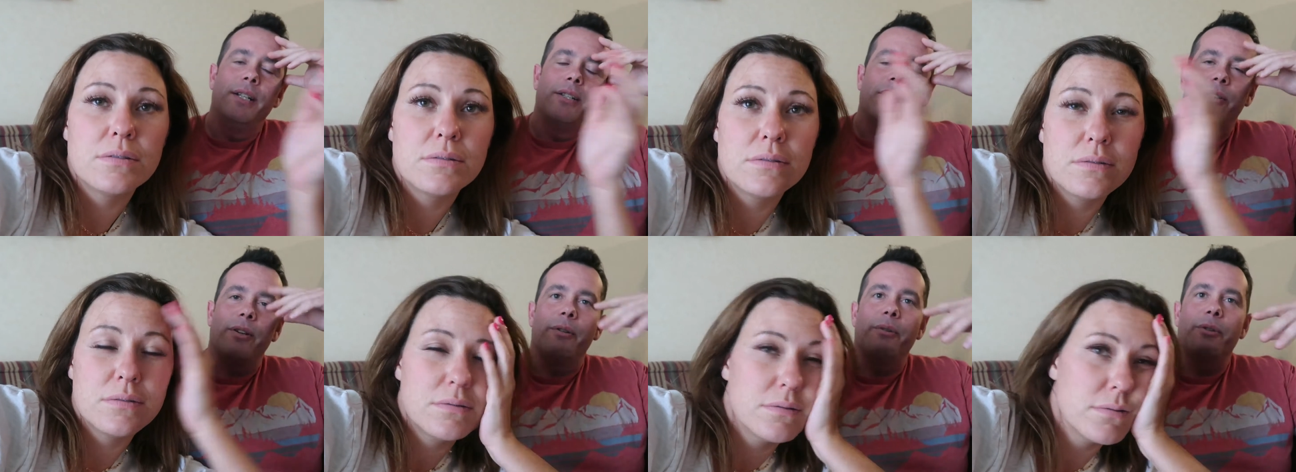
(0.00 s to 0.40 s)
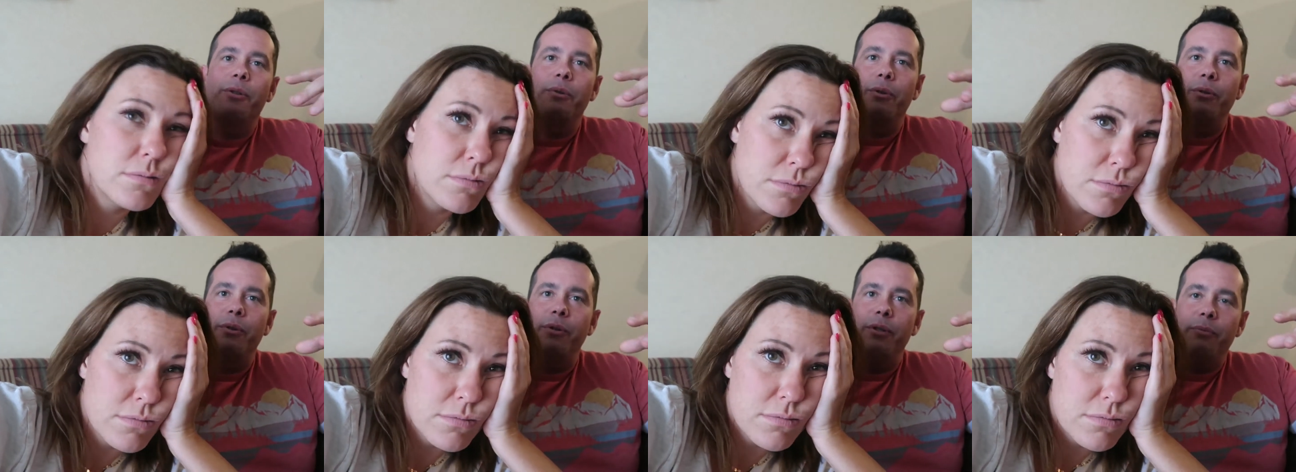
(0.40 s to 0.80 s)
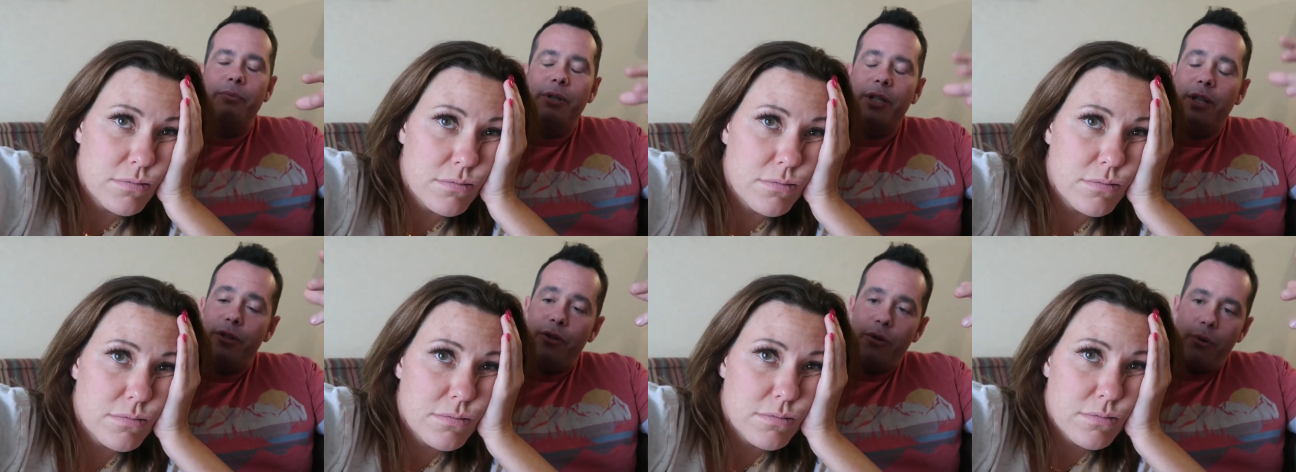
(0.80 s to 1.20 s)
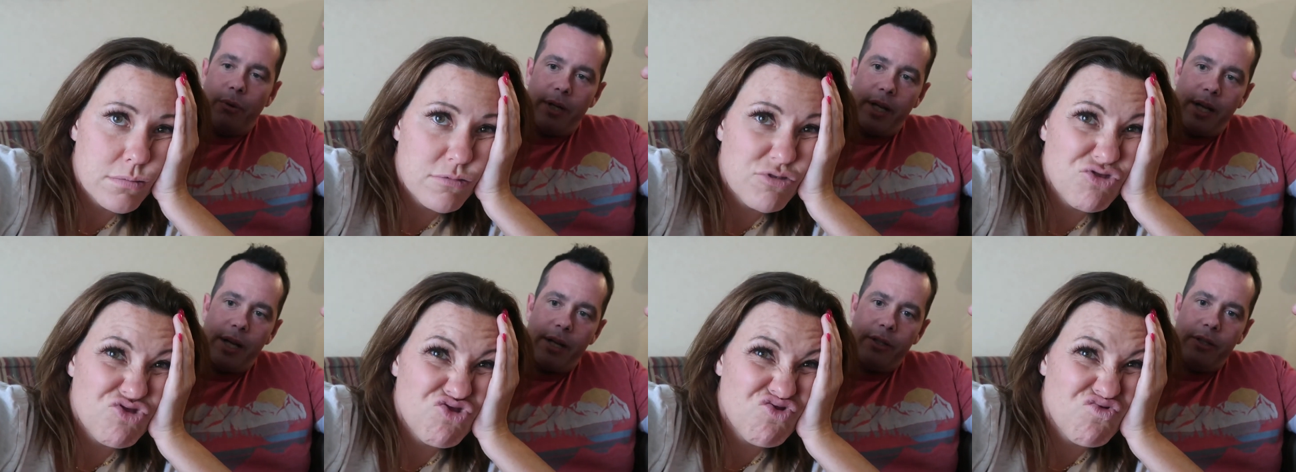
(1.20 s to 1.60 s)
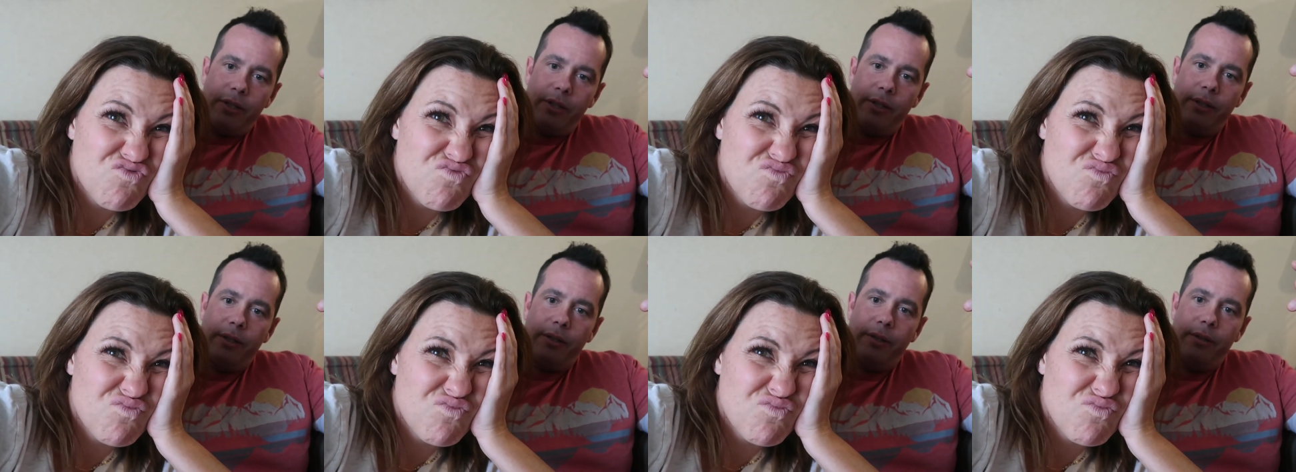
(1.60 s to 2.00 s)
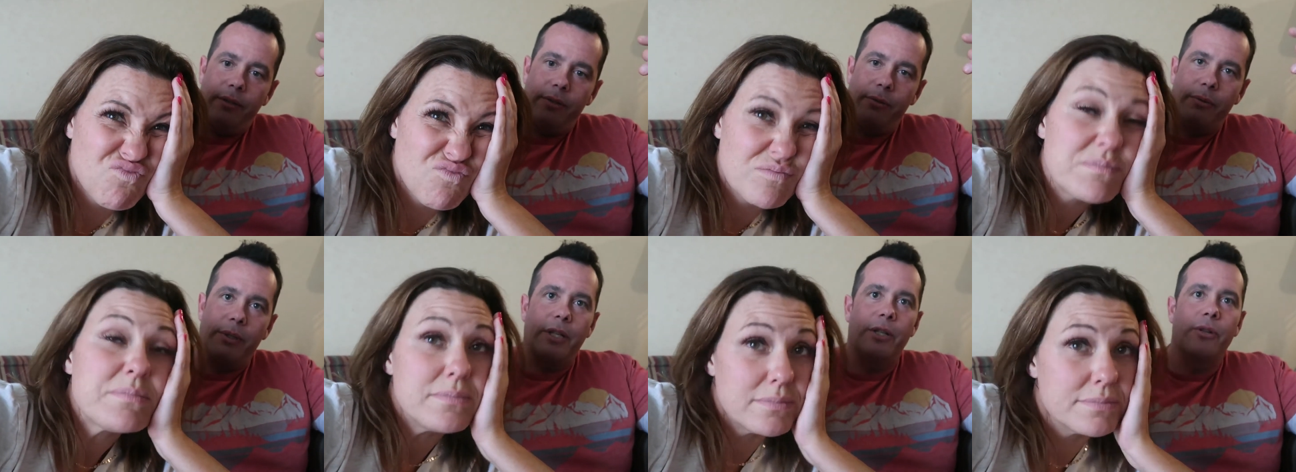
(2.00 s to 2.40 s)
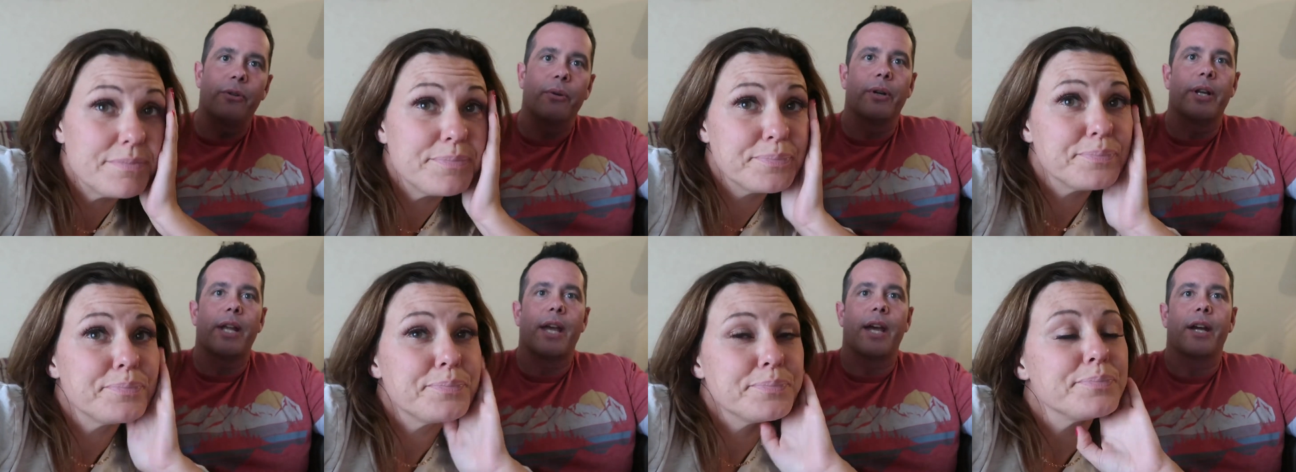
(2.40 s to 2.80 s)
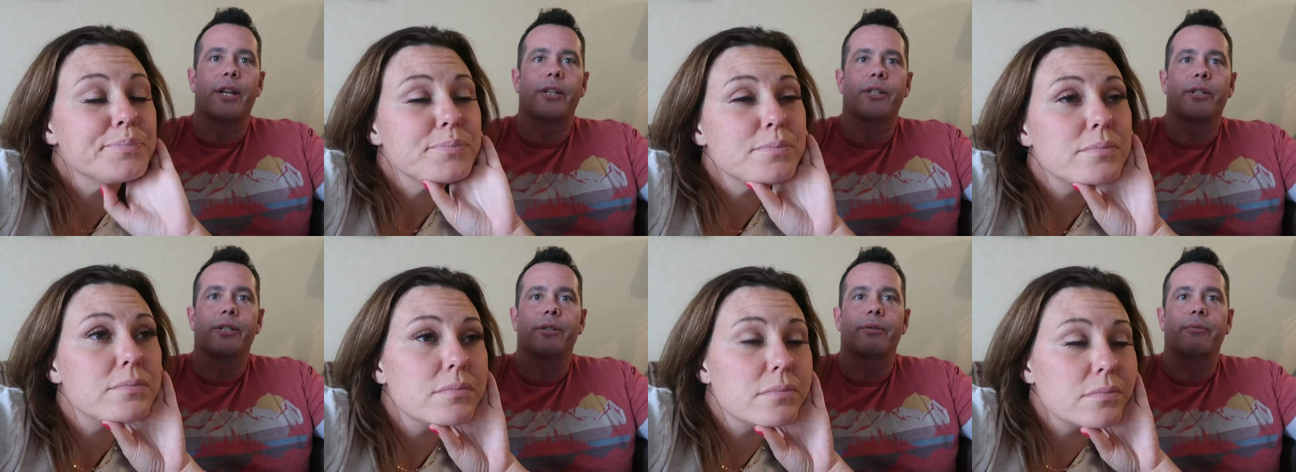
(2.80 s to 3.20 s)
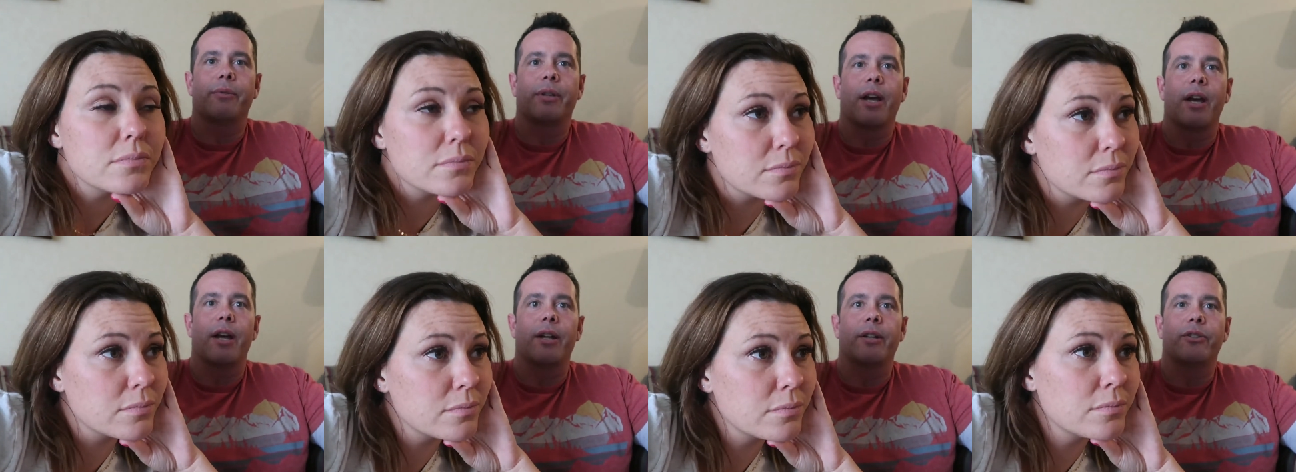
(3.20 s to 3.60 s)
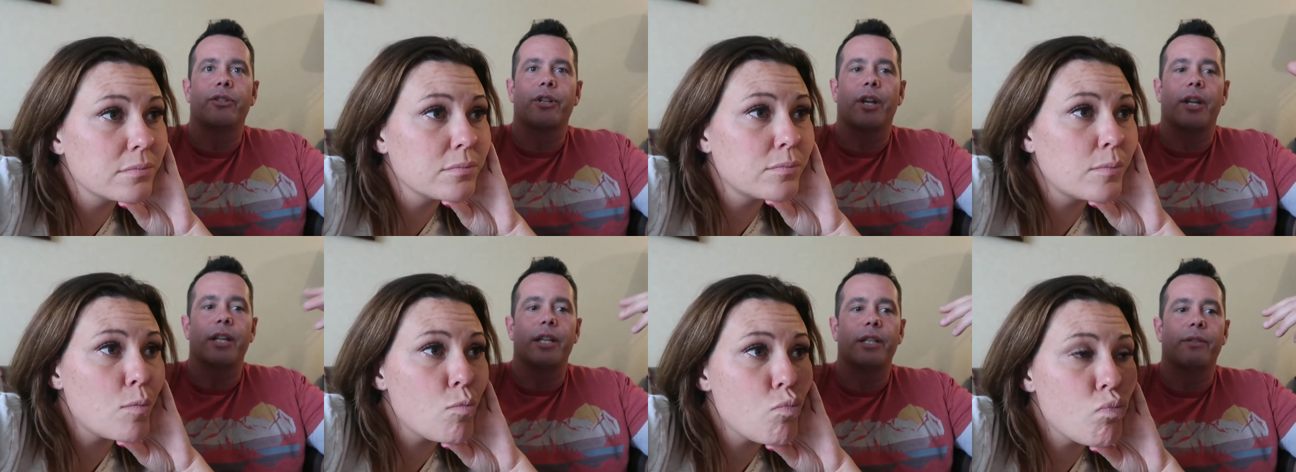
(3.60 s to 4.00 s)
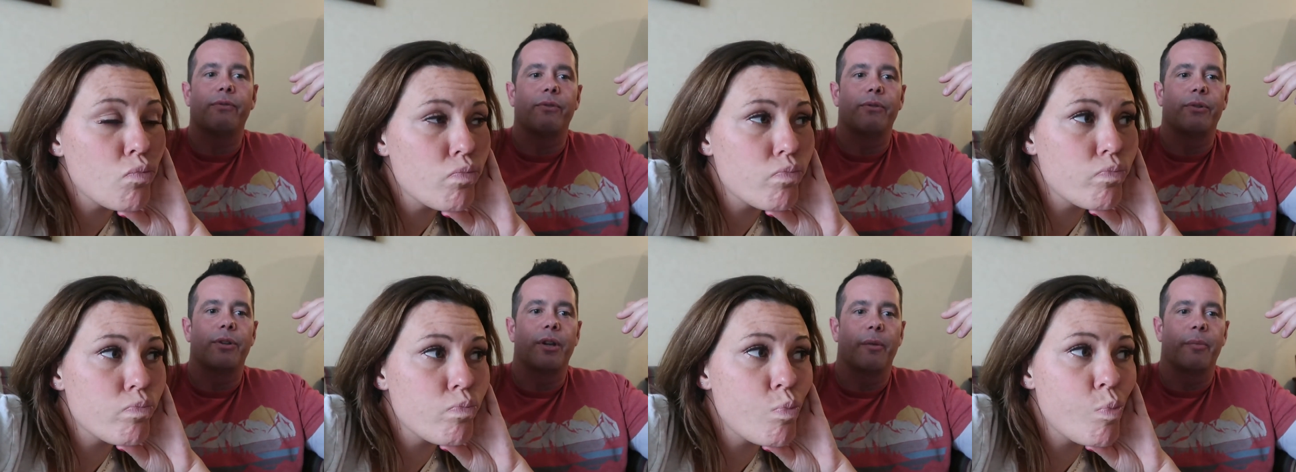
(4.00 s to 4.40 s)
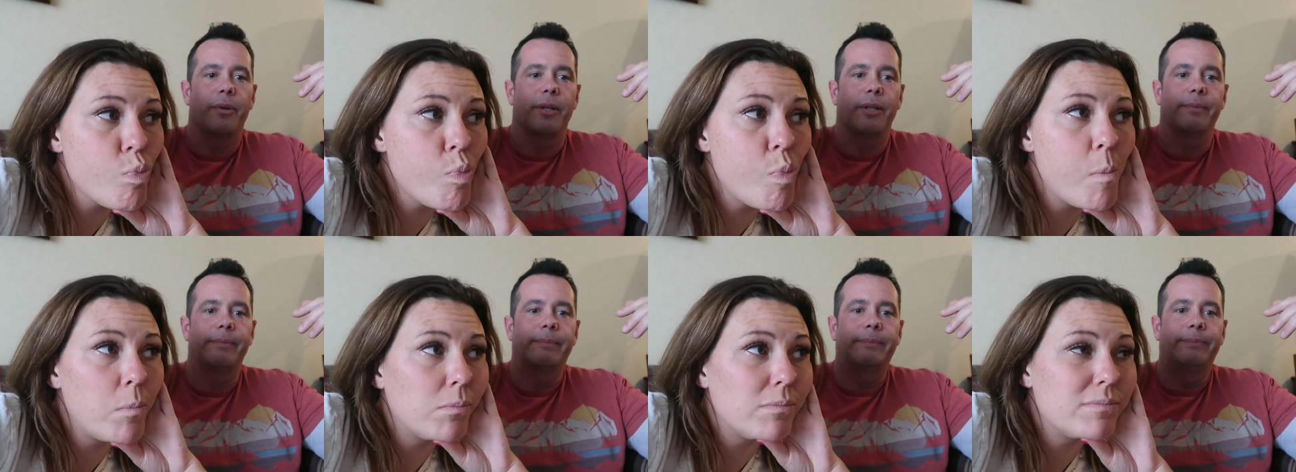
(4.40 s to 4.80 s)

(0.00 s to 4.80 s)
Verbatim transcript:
Speaker 1: So anyway, so we did, we did DoorDash. So we did DoorDash. Mm -hmm. We mm-hmm. got Chinese food coming.